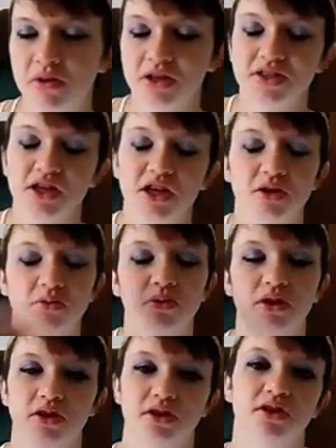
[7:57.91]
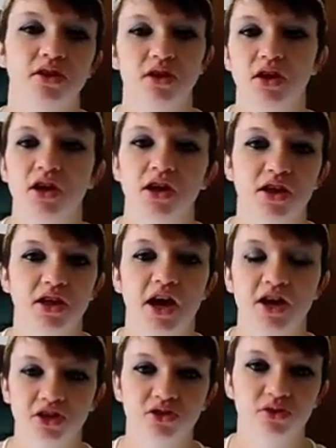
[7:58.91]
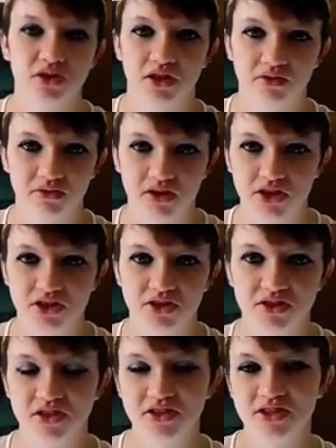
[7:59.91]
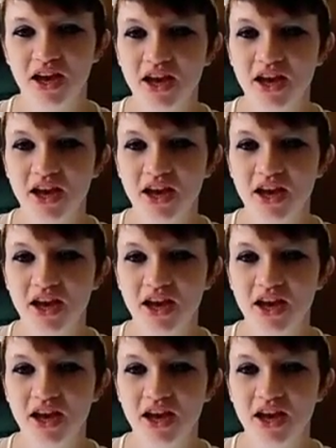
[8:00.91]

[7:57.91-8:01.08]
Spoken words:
mixing in with actual definitions,